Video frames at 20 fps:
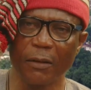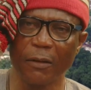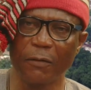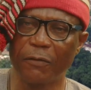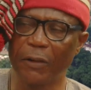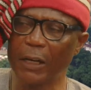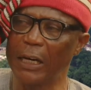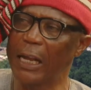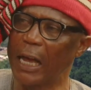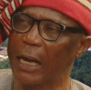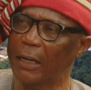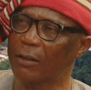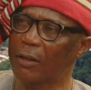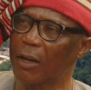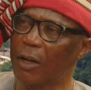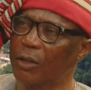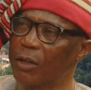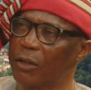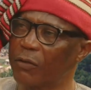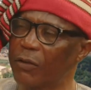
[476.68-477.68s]
villain,
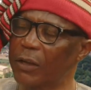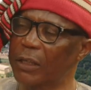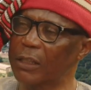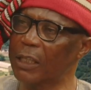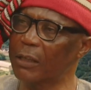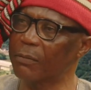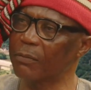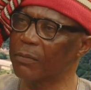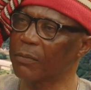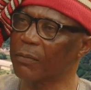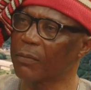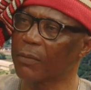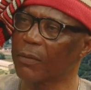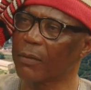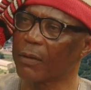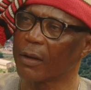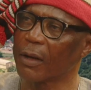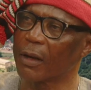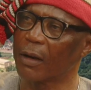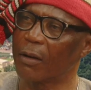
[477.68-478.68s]
not the victim,
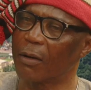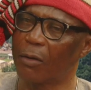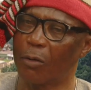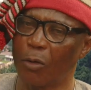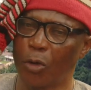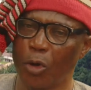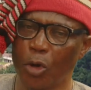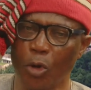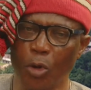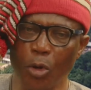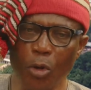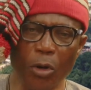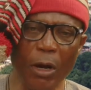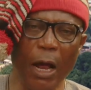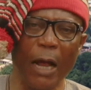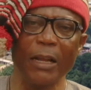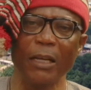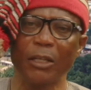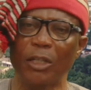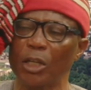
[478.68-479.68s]
you look
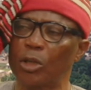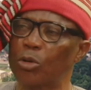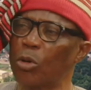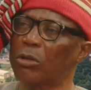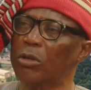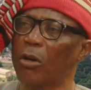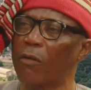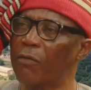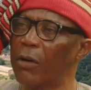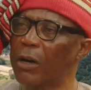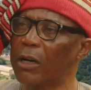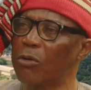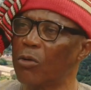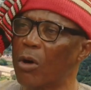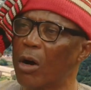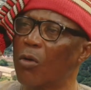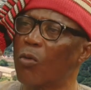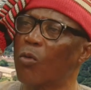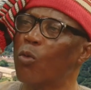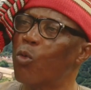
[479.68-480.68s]
at the situation very
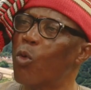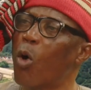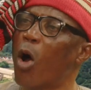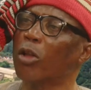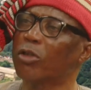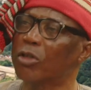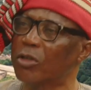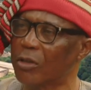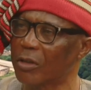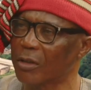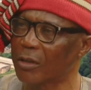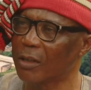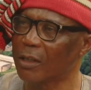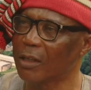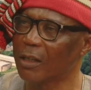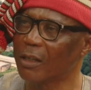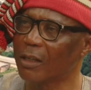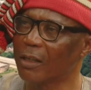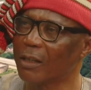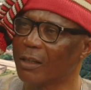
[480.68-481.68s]
well. What?
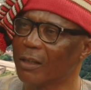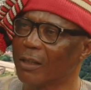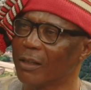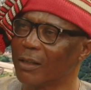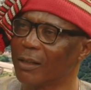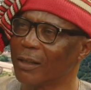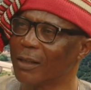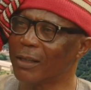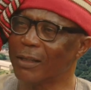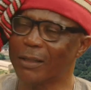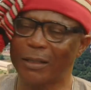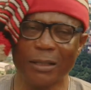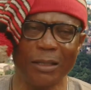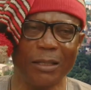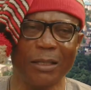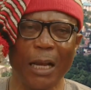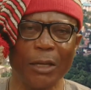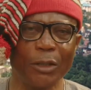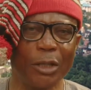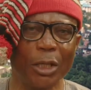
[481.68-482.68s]
It's the
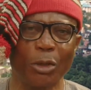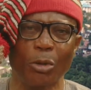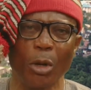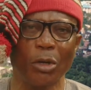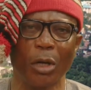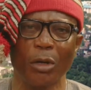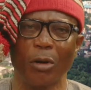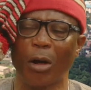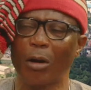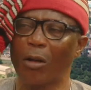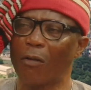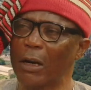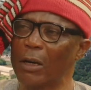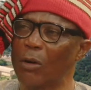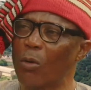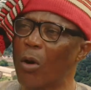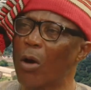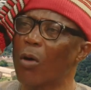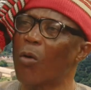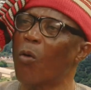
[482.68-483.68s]
same situation all over
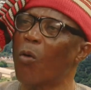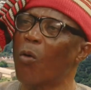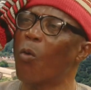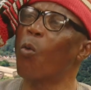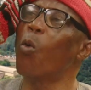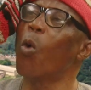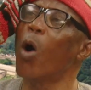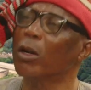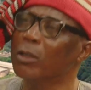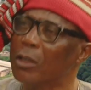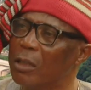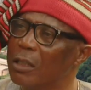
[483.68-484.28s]
the world. What